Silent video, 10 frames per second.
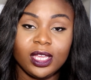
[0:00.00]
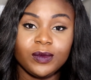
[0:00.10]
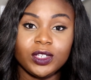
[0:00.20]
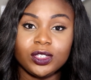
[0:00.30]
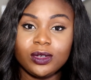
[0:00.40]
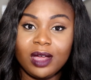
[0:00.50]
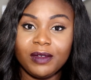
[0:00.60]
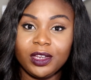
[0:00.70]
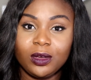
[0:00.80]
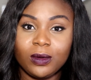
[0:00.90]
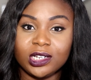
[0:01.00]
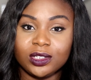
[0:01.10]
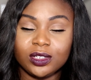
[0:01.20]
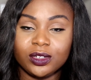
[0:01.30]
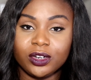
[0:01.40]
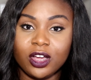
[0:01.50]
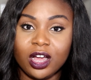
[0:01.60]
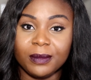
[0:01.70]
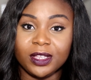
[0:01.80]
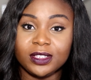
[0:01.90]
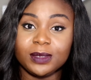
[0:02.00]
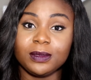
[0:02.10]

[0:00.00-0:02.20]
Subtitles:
If you do have any questions or comments,